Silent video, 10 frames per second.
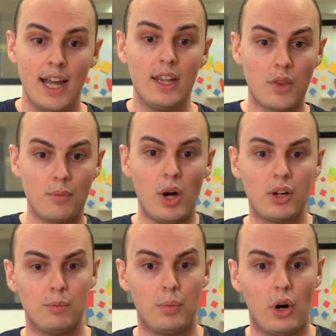And on the
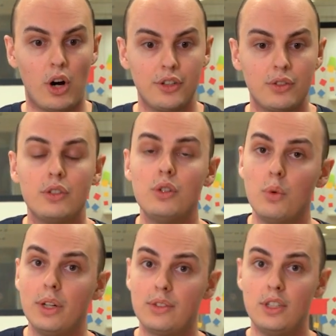bottom part, you
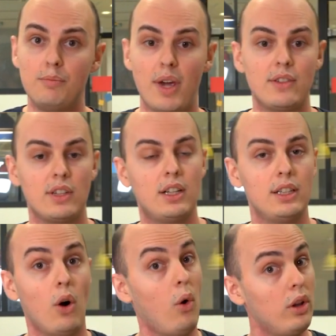will see
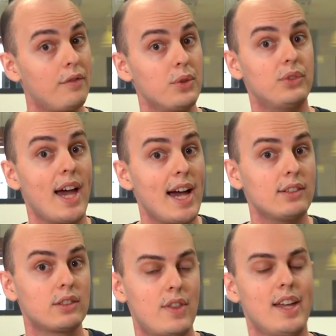basically all of the
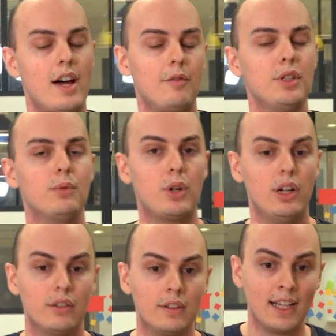tasks that have been
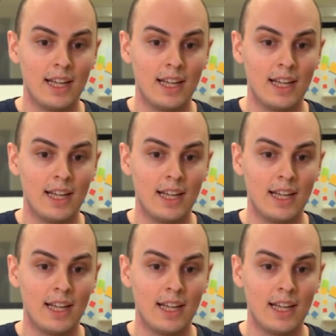run.